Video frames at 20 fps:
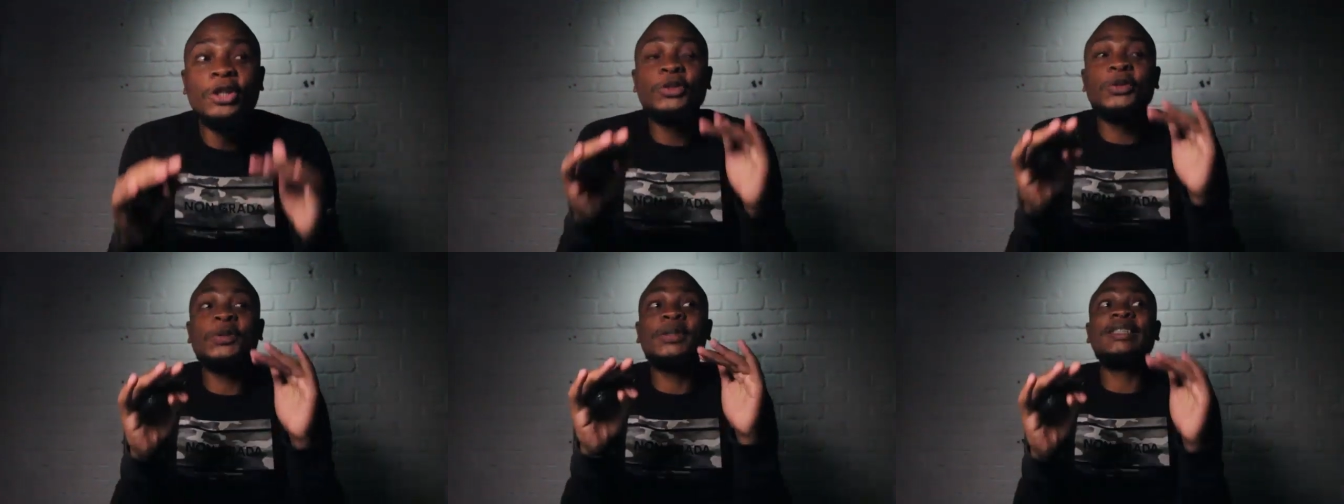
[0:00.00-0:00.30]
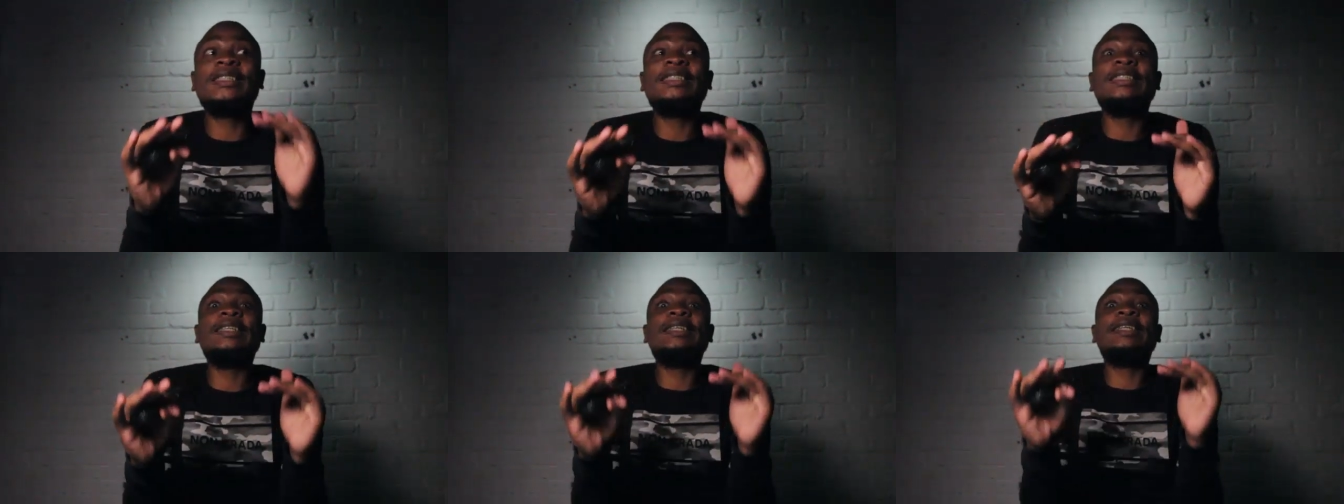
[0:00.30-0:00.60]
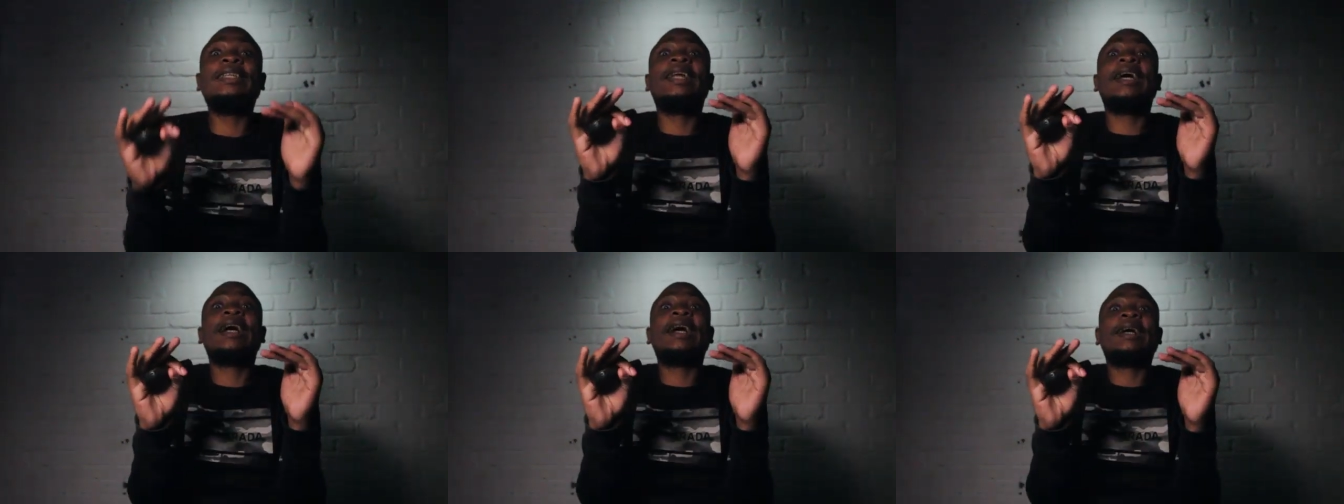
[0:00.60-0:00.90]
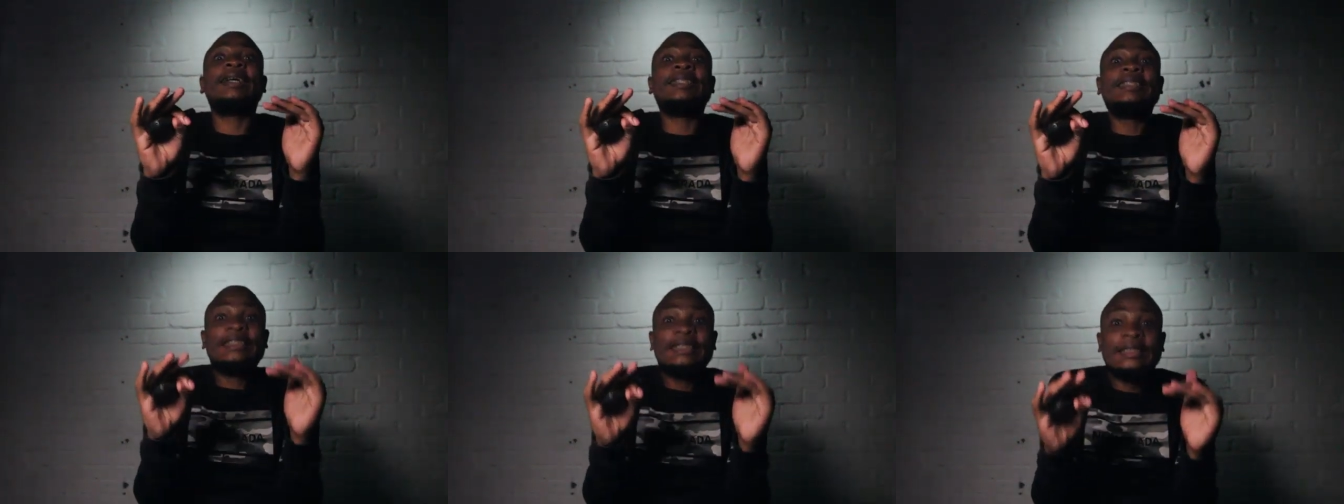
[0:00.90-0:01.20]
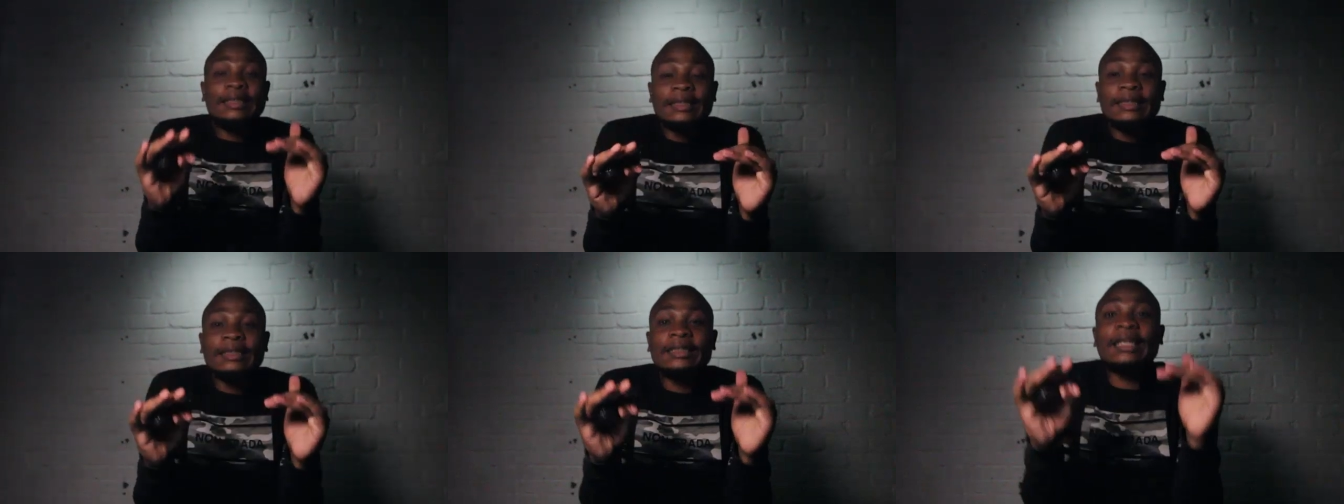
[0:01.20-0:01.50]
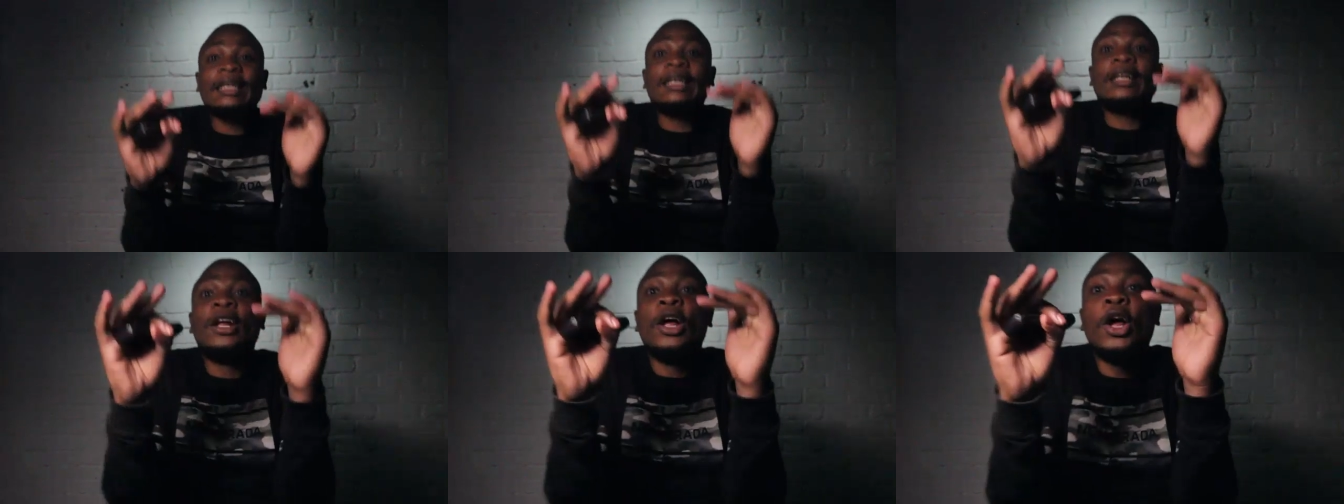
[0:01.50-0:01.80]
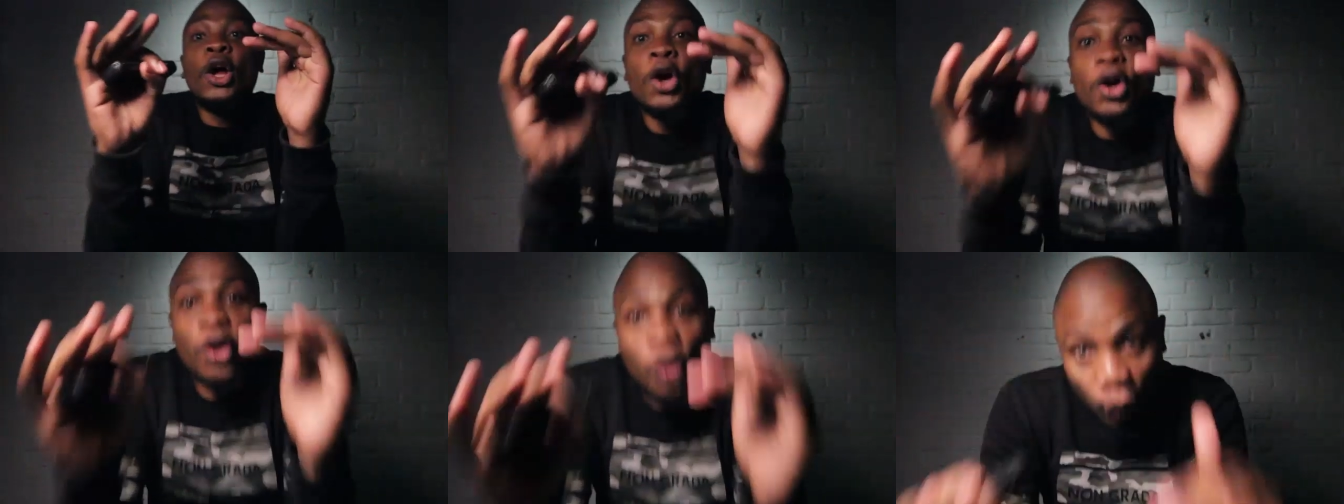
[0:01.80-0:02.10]
to see their
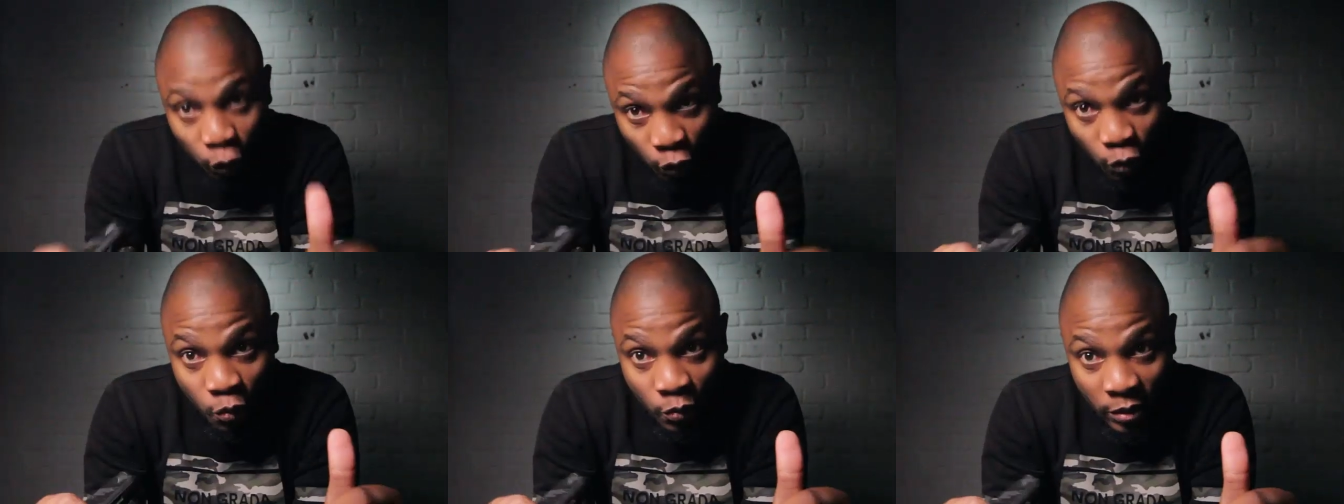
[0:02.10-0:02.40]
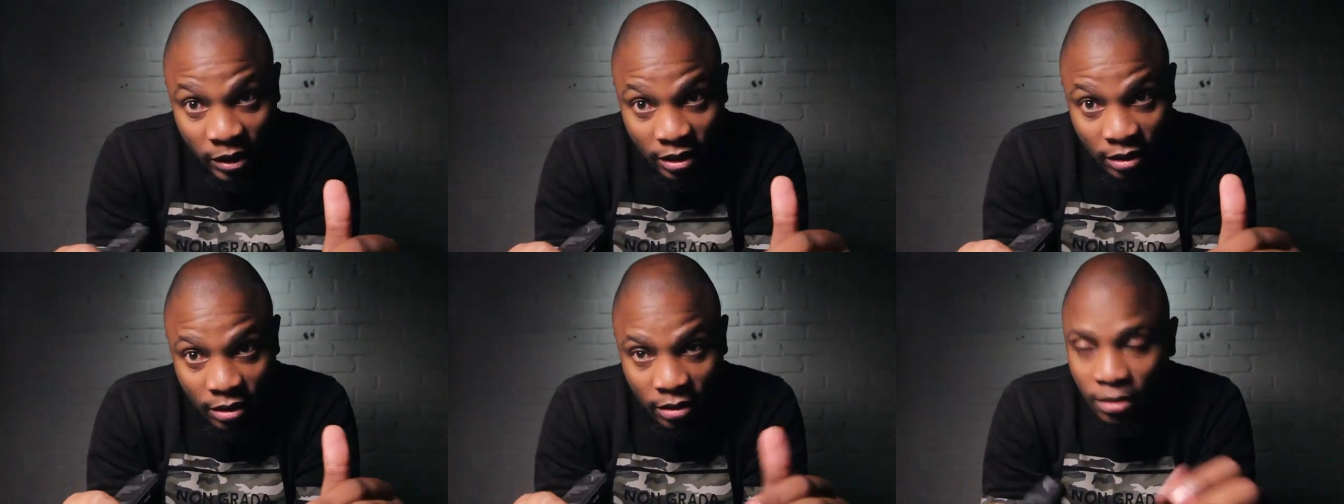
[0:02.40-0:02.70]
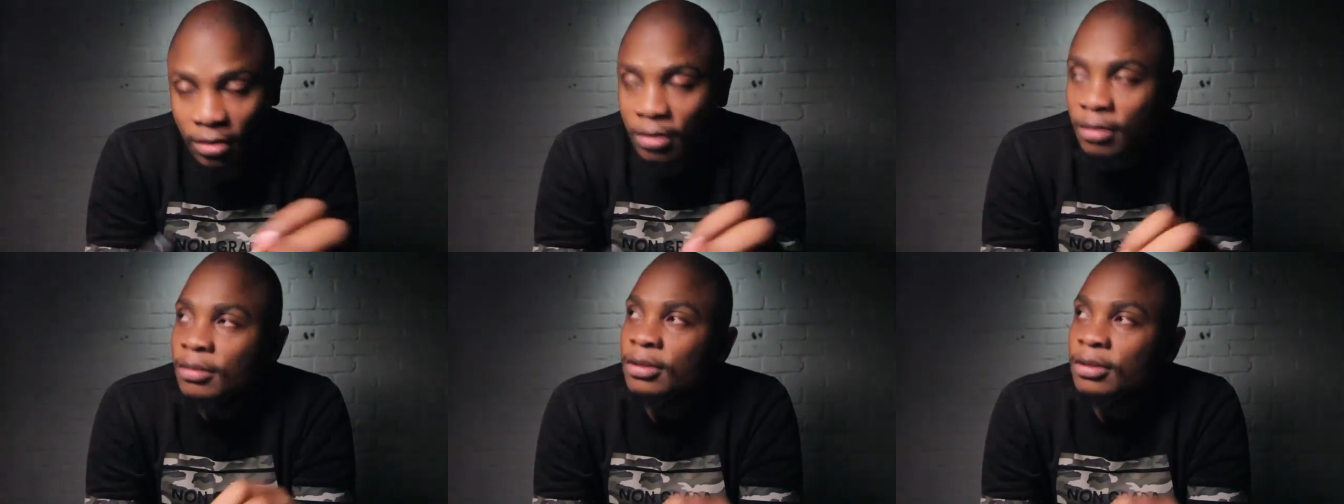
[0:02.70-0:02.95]
children growing.